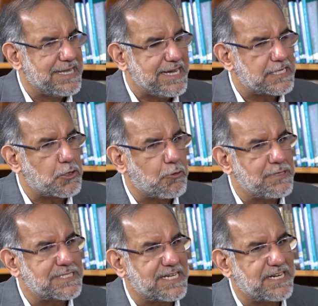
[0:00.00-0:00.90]
it
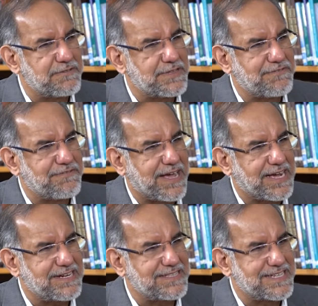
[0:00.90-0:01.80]
coincided with the
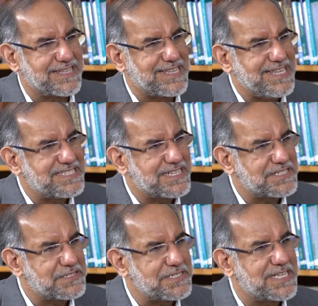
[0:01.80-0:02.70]
fact that these
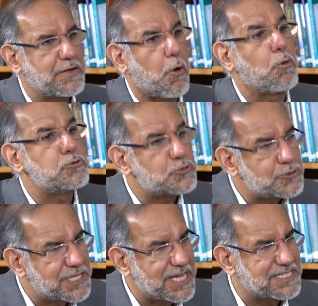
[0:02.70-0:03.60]
countries had also
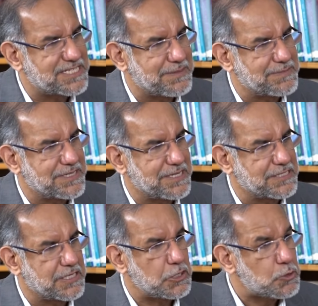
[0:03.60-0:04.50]
changed
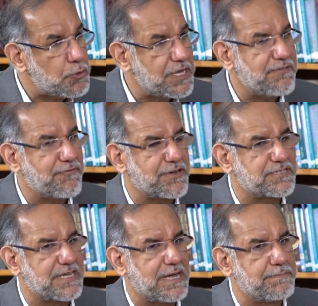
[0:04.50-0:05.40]
themselves. UAE, for
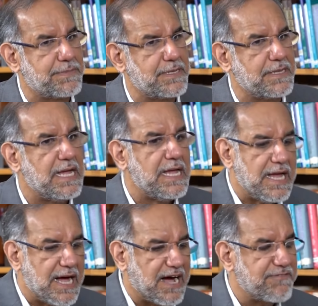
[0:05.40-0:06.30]
example,
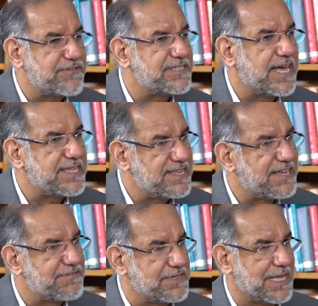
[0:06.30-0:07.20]
after
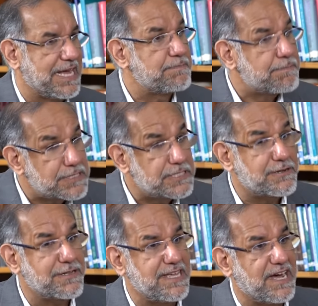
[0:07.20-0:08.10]
9/11 and
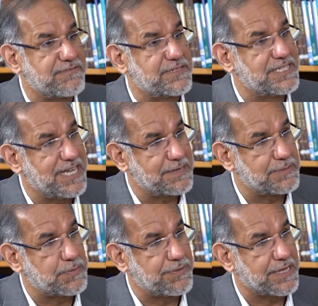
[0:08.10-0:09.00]
particularly after the Arab
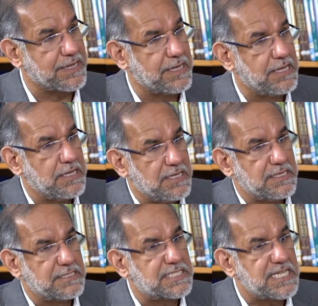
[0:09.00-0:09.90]
Spring,
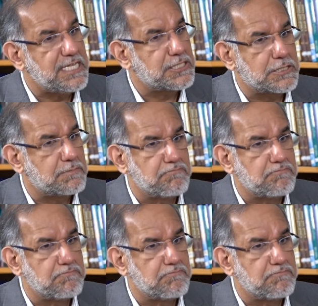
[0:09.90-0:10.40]
sees